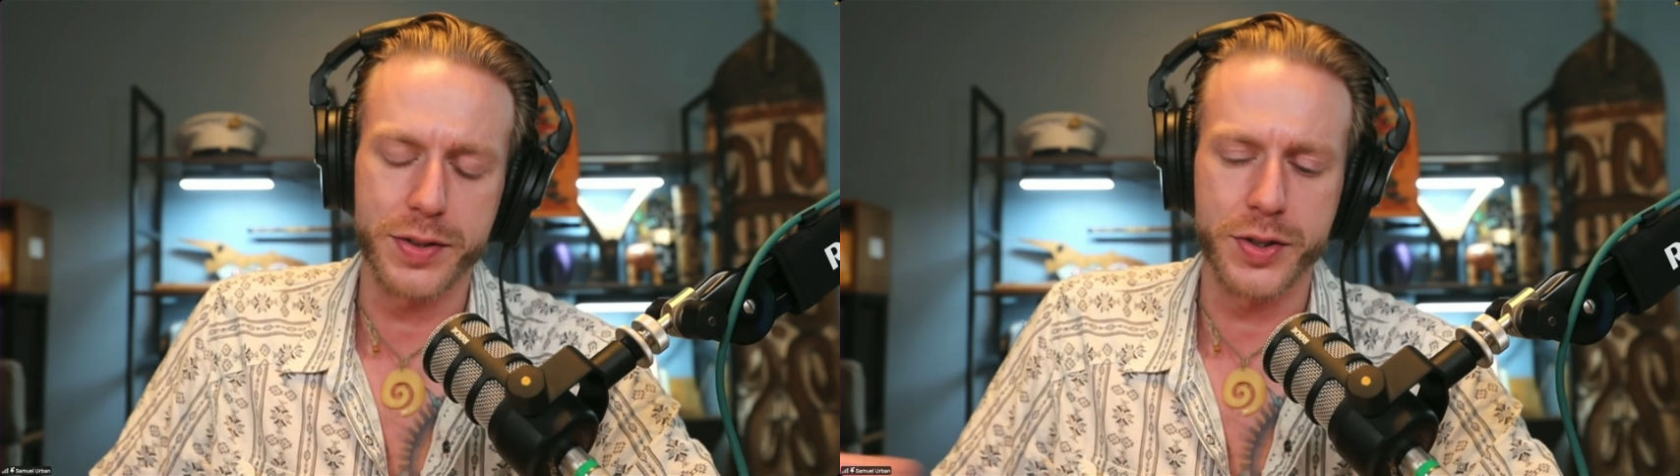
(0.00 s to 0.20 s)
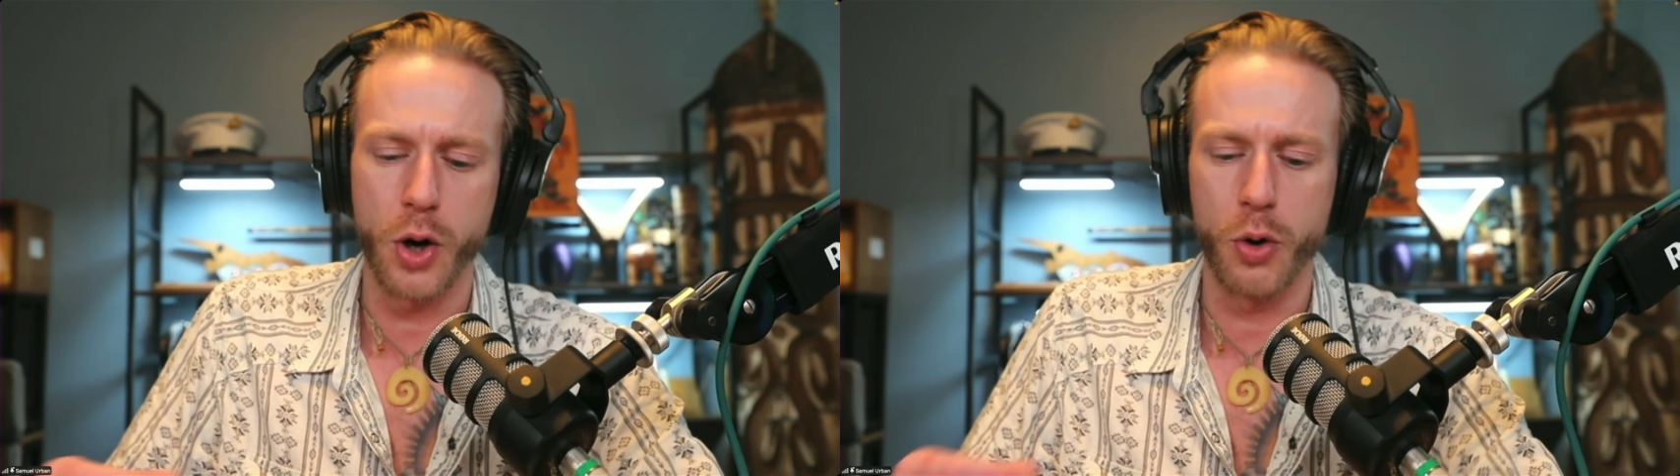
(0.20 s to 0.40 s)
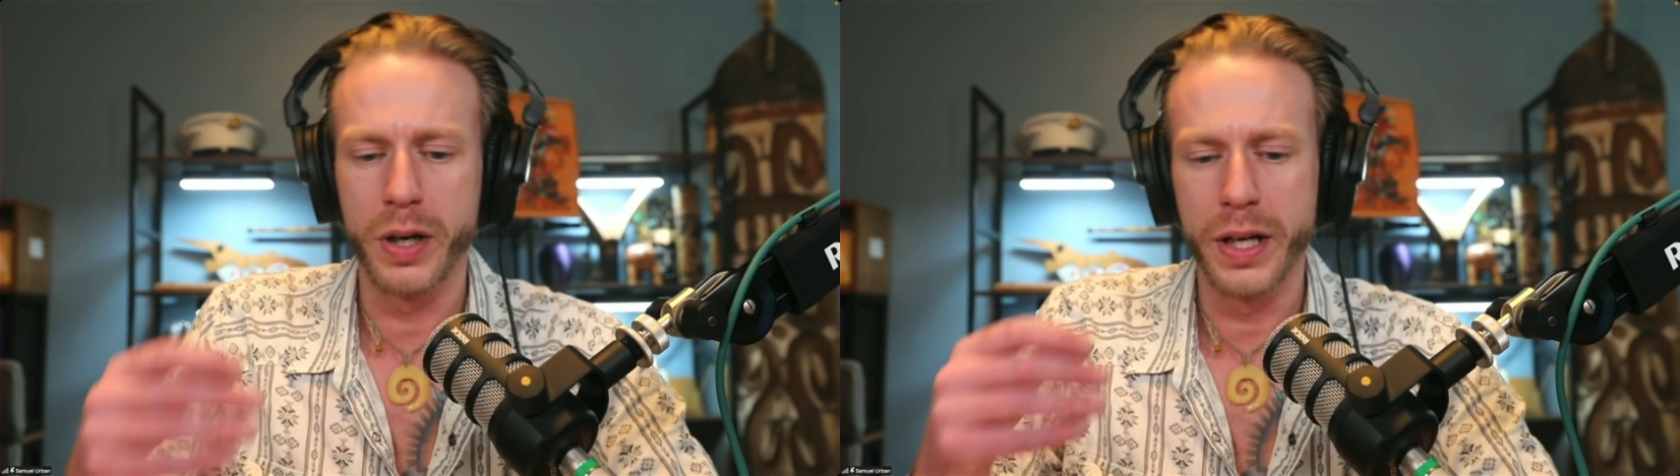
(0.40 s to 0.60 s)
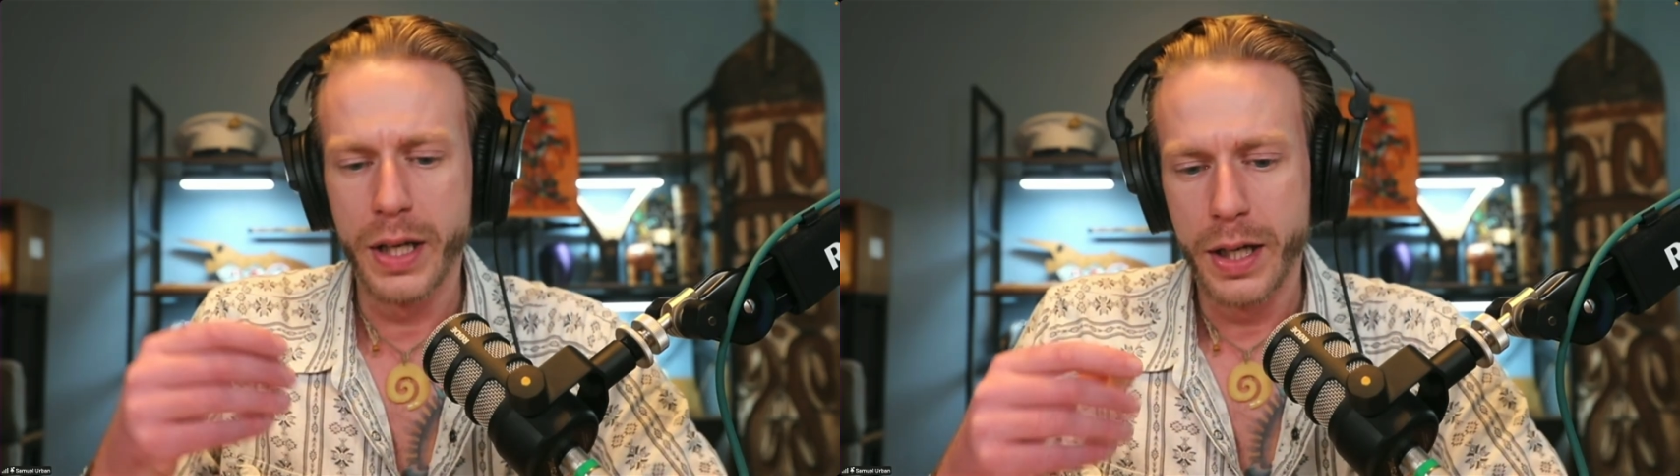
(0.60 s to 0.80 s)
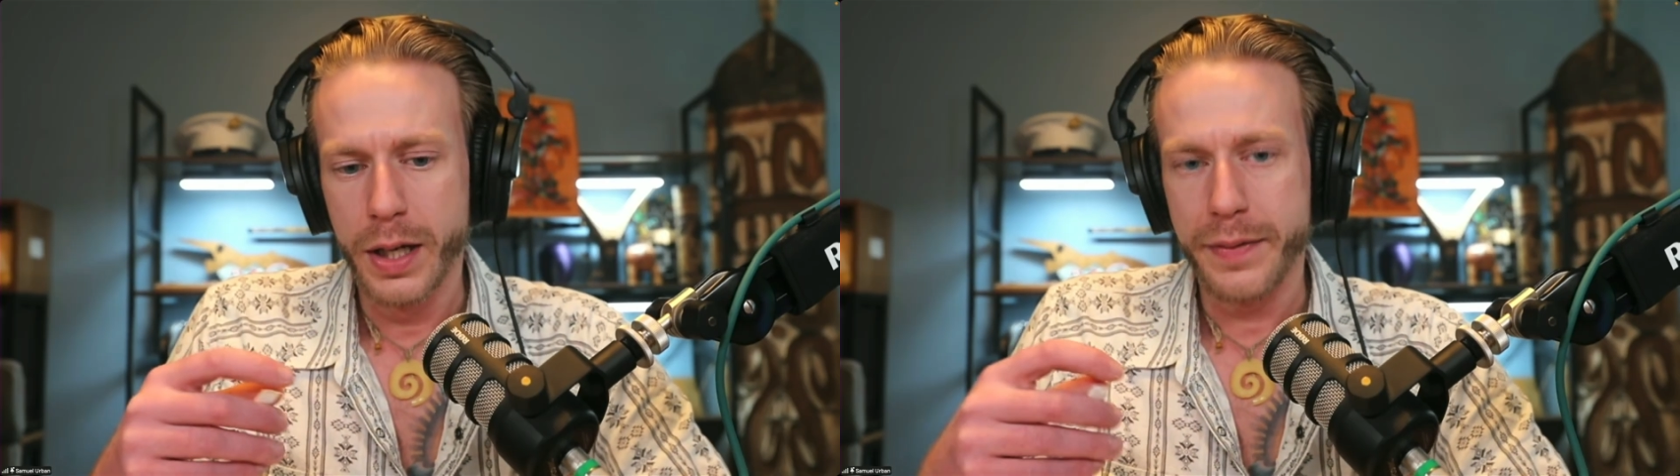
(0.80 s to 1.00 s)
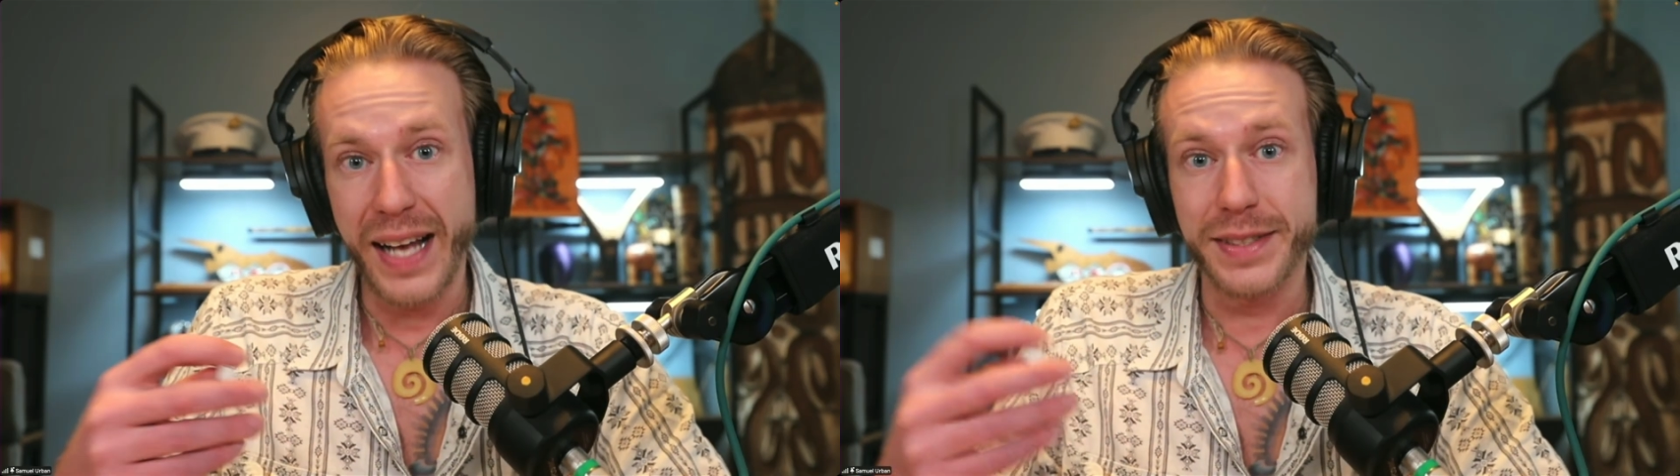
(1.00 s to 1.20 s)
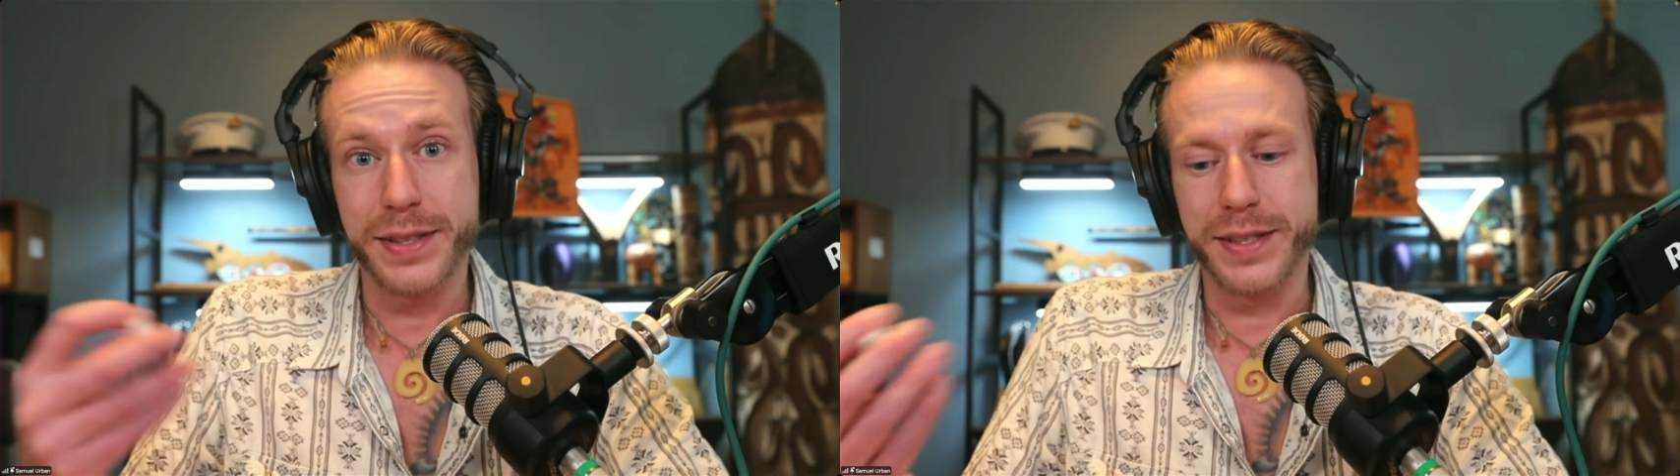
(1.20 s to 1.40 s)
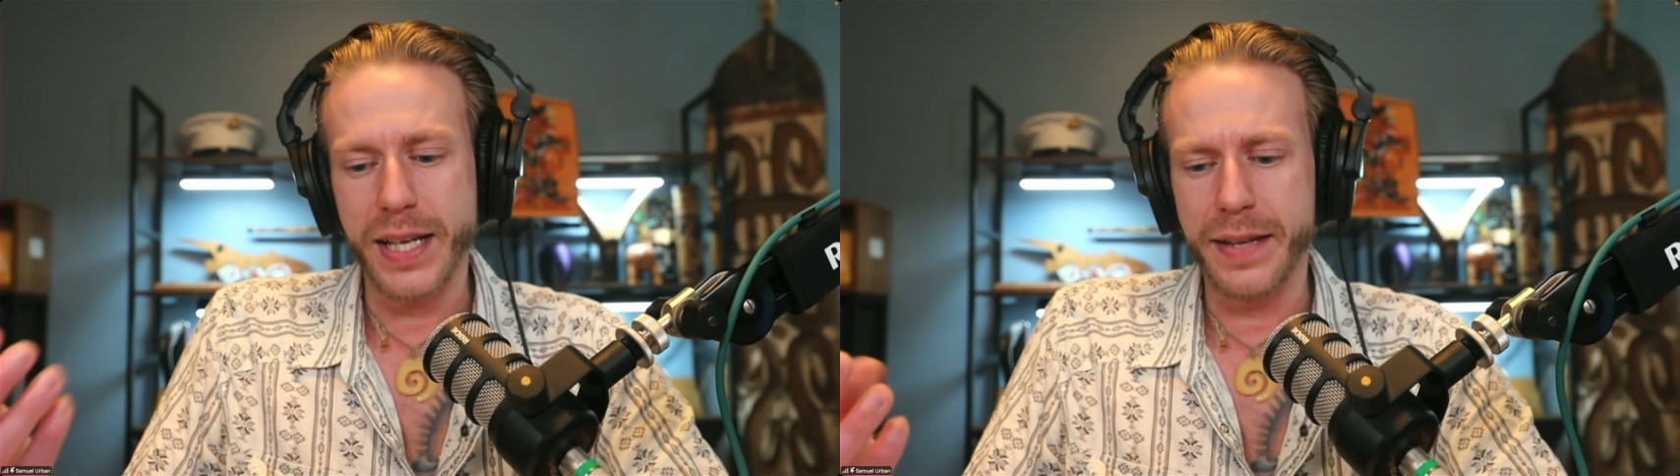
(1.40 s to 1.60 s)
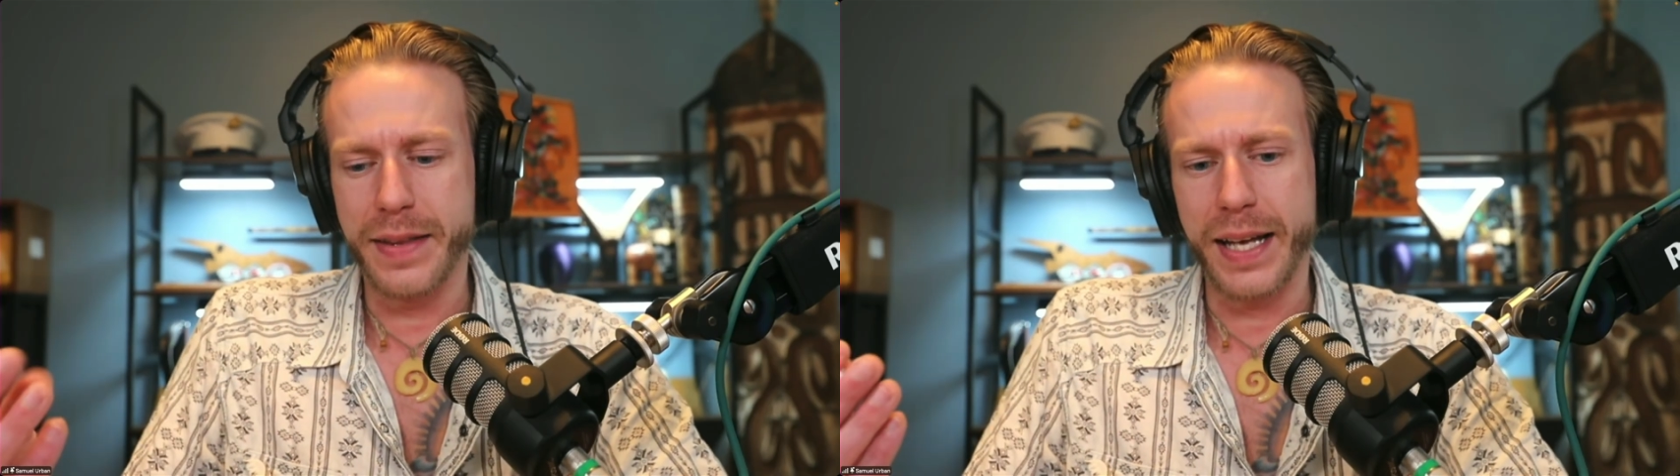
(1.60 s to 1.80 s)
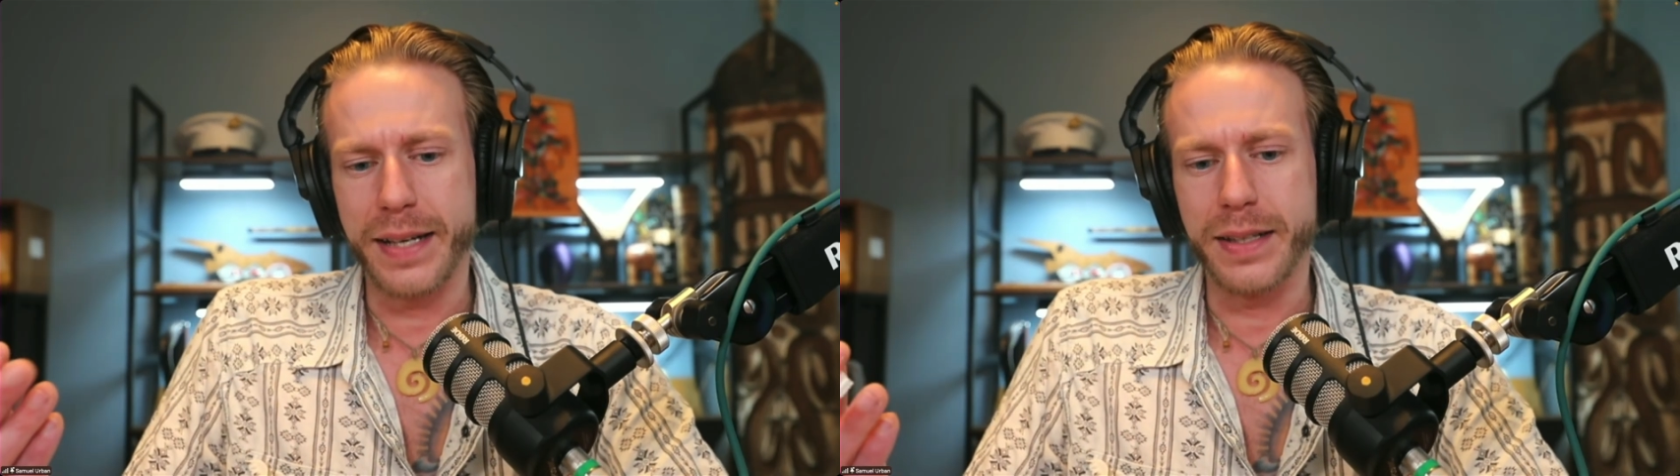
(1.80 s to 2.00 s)
So that's to say
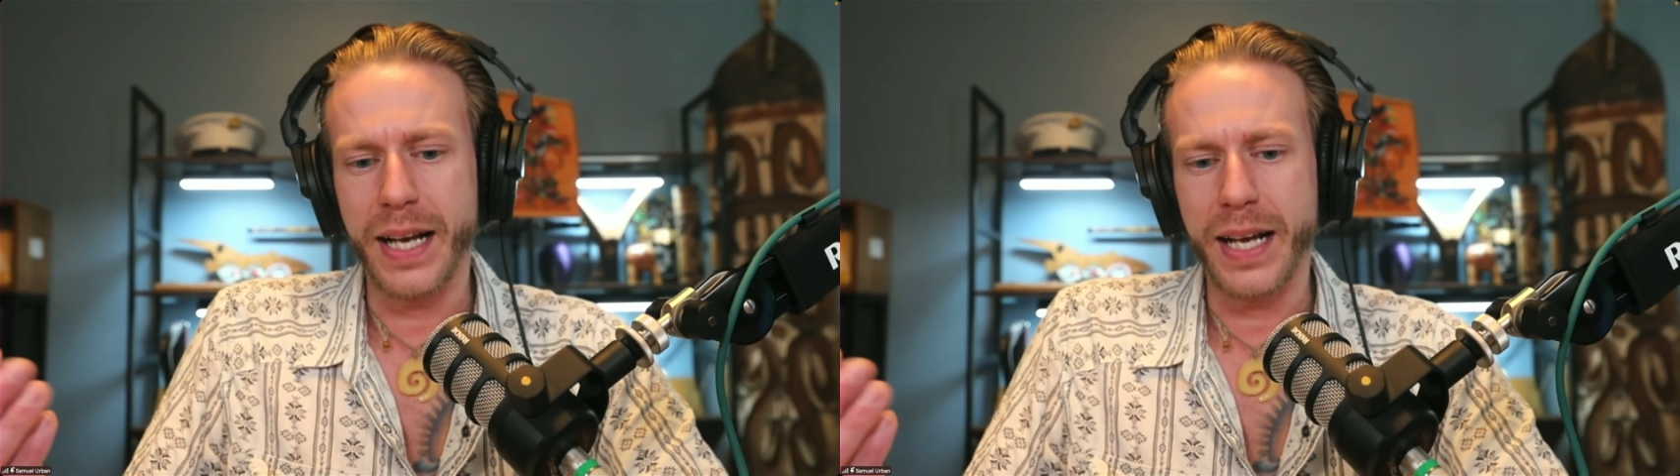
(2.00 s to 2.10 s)
that